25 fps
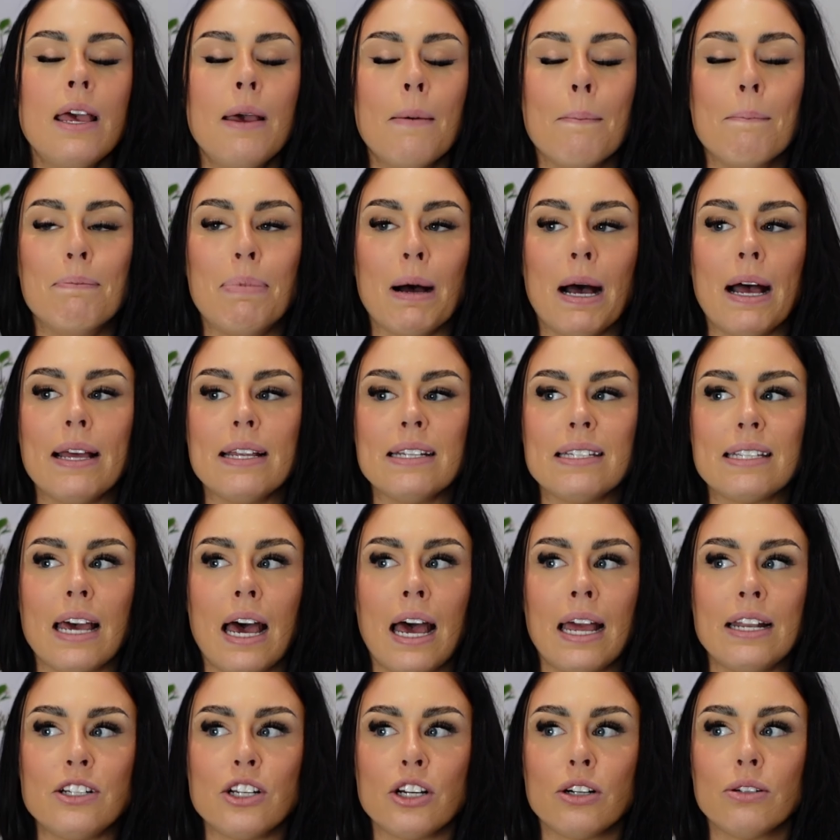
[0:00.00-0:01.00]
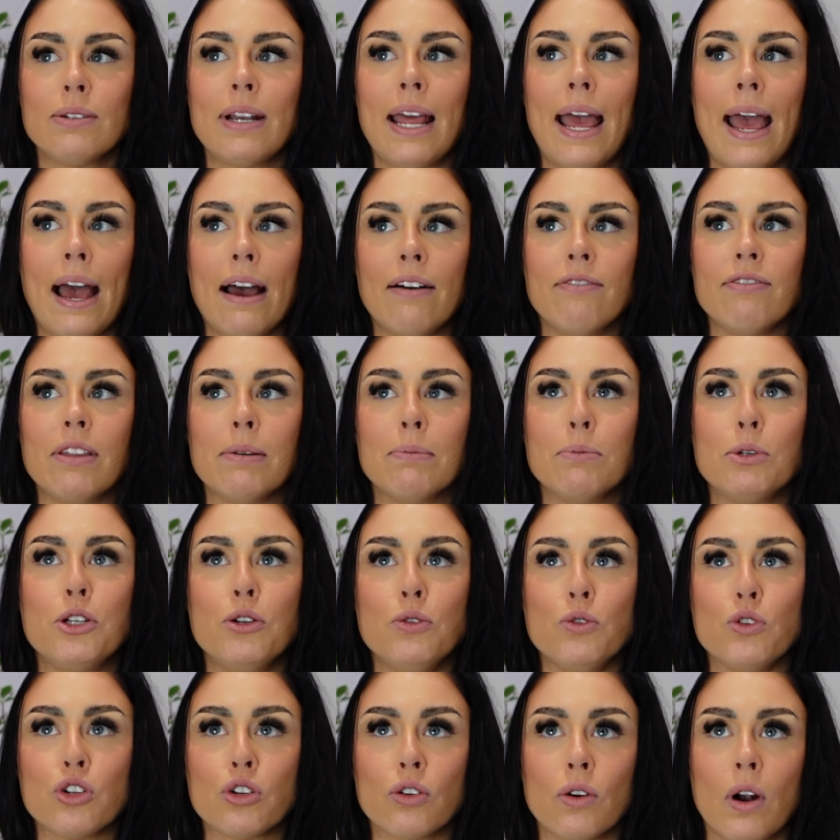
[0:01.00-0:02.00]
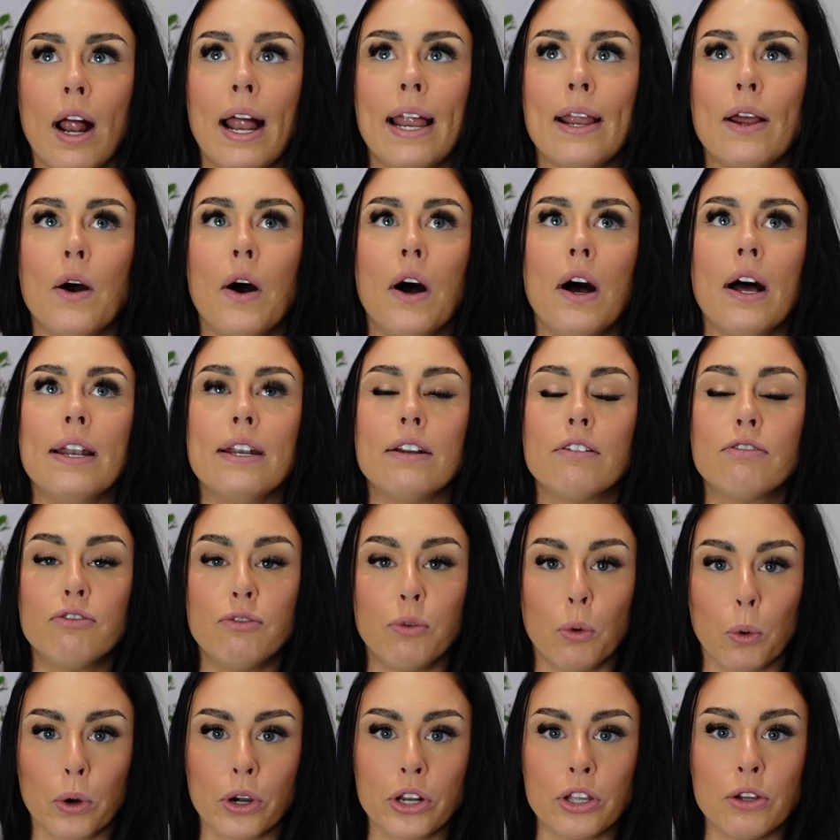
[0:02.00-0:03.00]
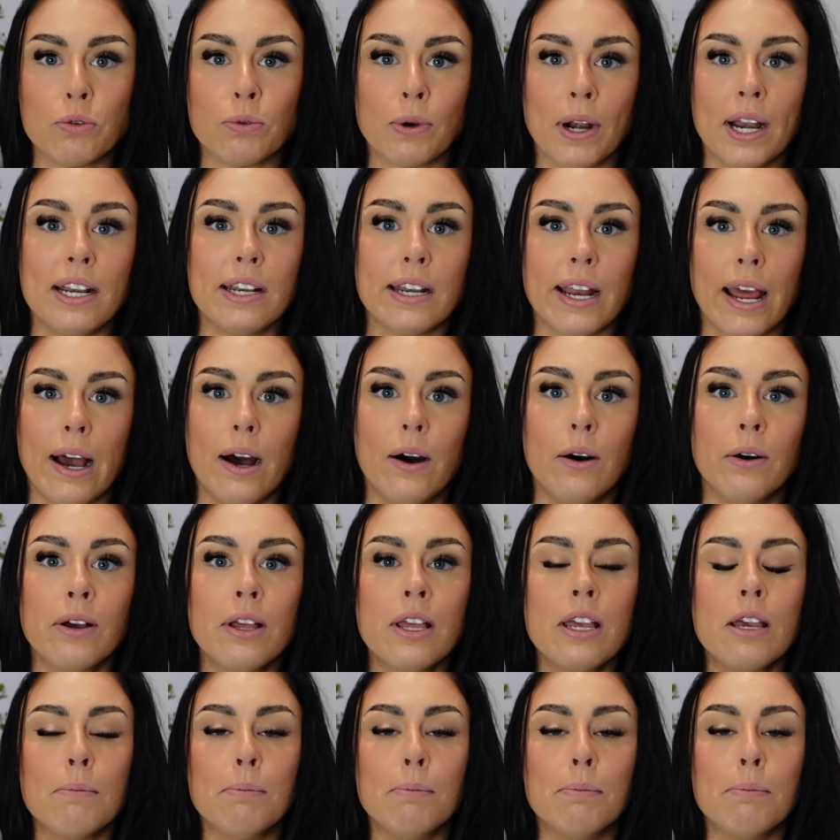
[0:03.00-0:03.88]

but I don't have them to try on for you right now.